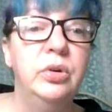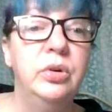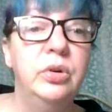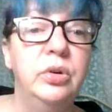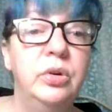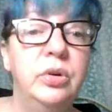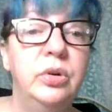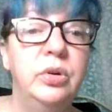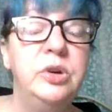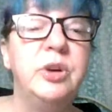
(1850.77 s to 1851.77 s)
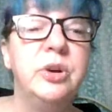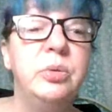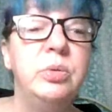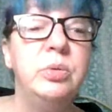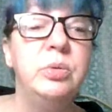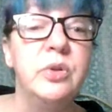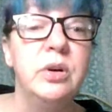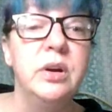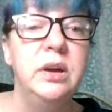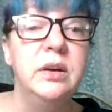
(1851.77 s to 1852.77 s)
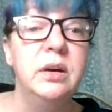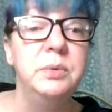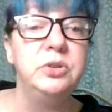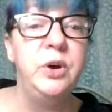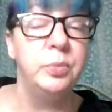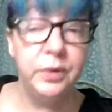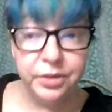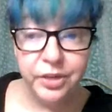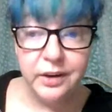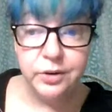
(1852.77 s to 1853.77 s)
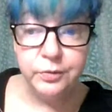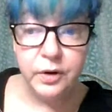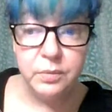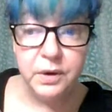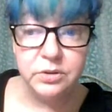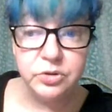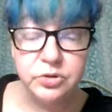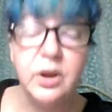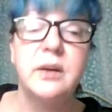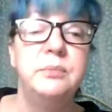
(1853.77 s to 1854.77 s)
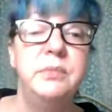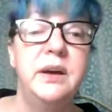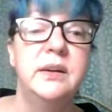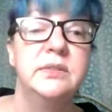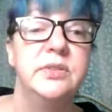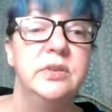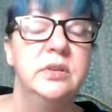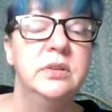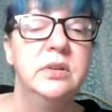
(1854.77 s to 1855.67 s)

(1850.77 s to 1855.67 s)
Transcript: You've got a Christmas card incoming to your PO box. Well, thank you very much. Shut up, Matt.